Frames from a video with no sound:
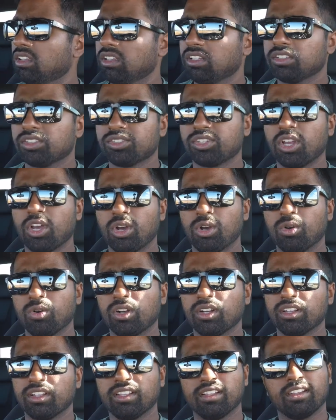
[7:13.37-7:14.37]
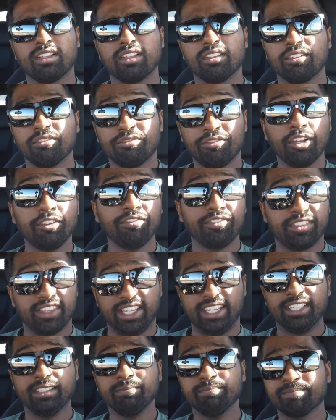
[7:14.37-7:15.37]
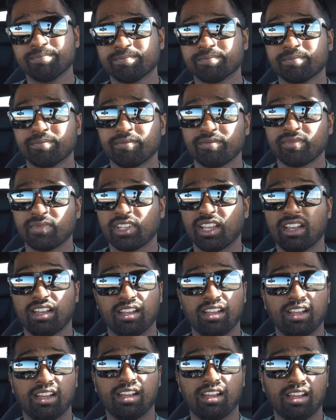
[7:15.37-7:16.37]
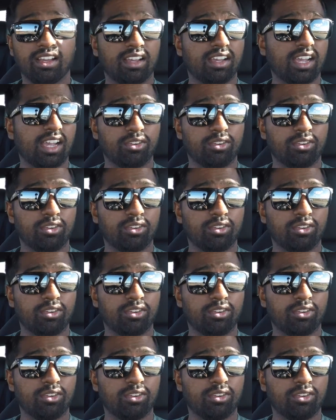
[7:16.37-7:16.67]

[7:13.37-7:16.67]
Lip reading: So 5th thing